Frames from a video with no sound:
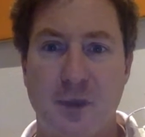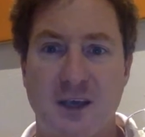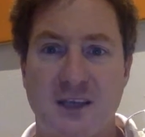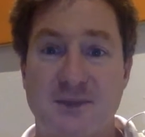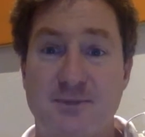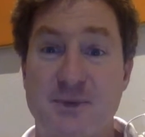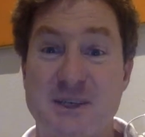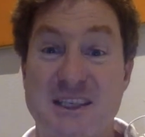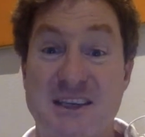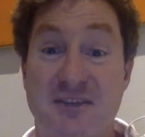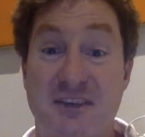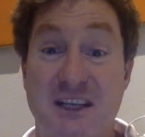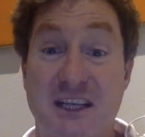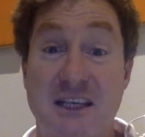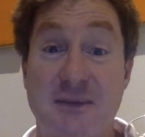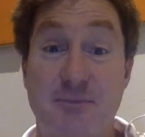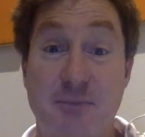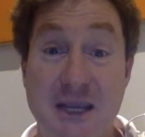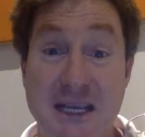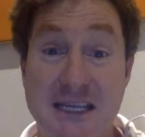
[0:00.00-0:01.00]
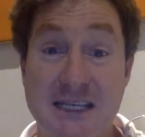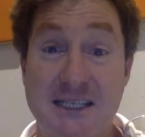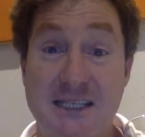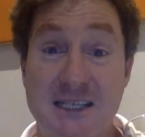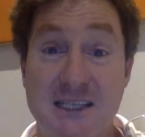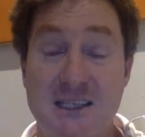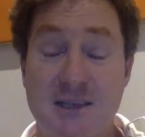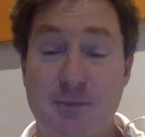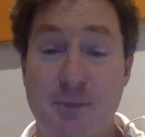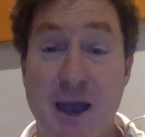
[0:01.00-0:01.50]
specifically
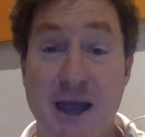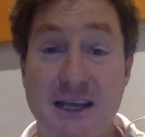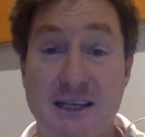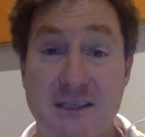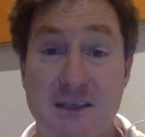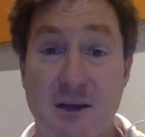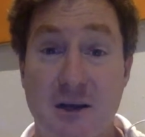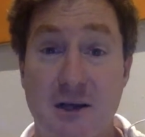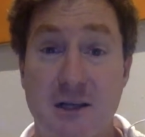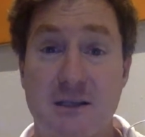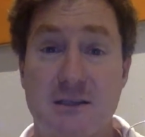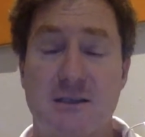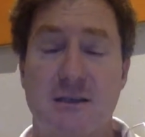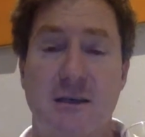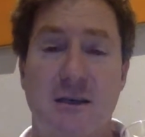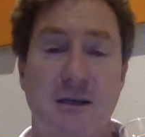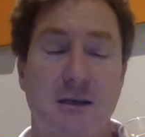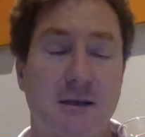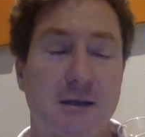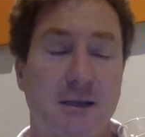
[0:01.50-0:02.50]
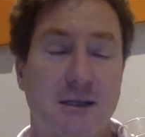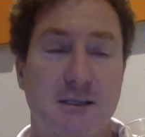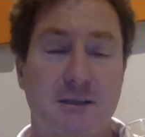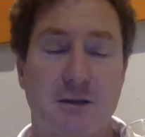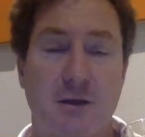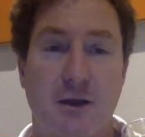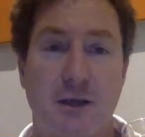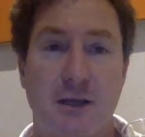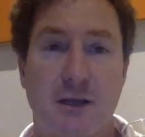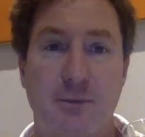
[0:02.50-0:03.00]
peated Speysides, things
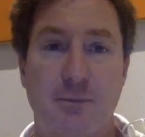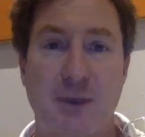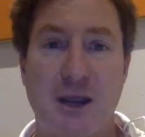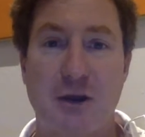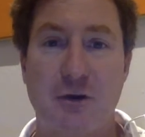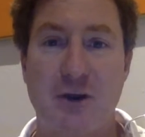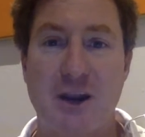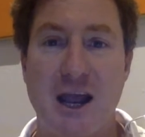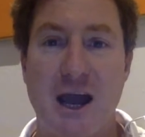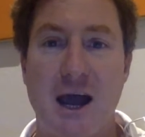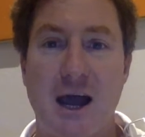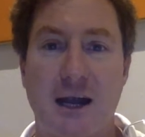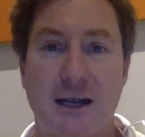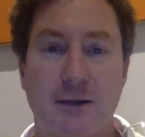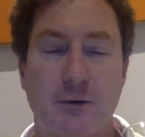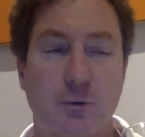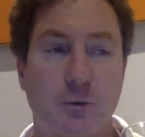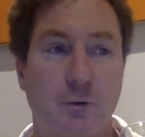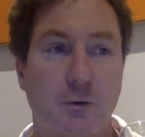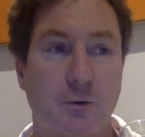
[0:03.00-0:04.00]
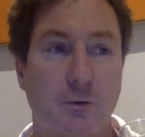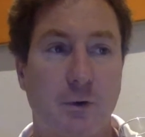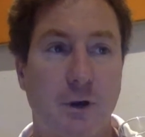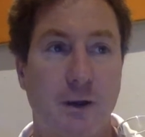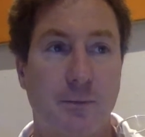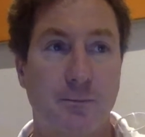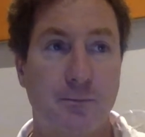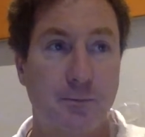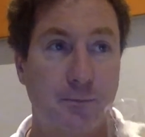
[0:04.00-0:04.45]
like Benriach or